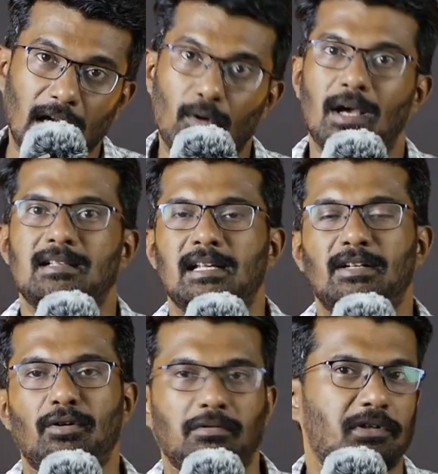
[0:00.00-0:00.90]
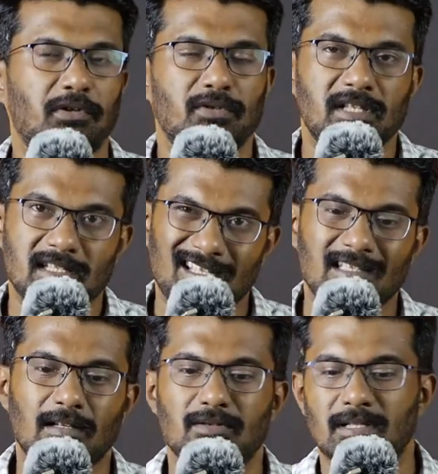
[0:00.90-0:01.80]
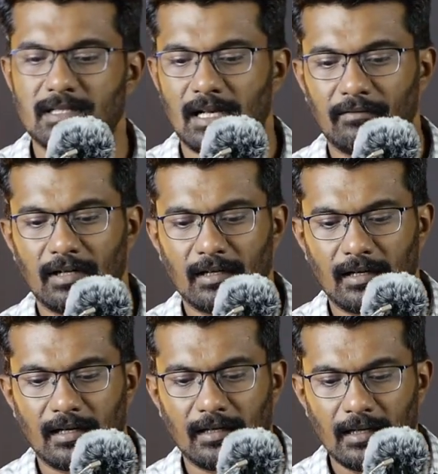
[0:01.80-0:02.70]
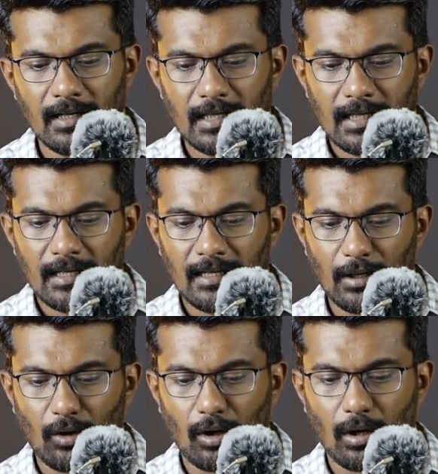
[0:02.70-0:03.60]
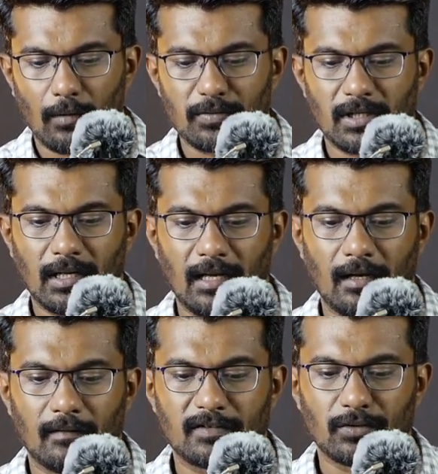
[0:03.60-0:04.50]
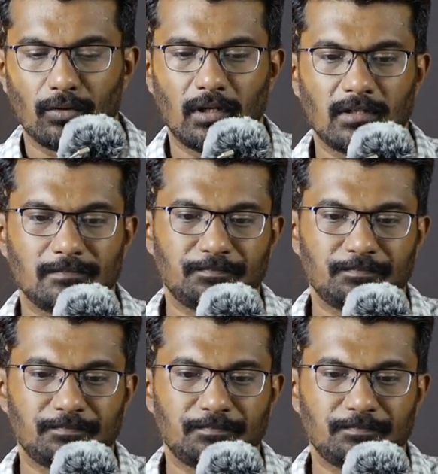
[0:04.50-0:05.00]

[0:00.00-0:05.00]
as I talk to you, 16,700 call option I have sold.